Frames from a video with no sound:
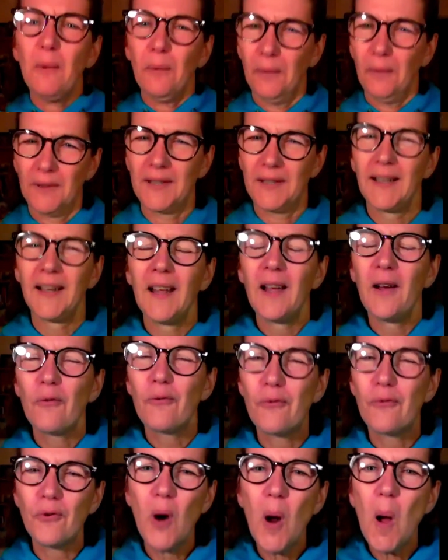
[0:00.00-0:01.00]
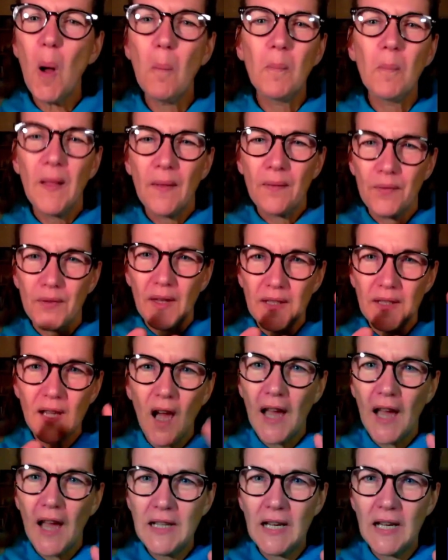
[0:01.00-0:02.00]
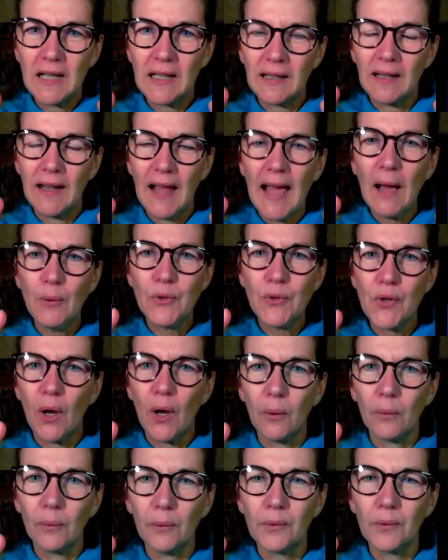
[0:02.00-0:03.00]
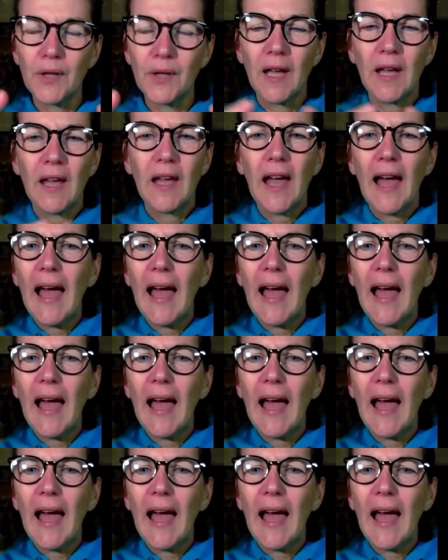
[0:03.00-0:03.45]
out from the tiny little household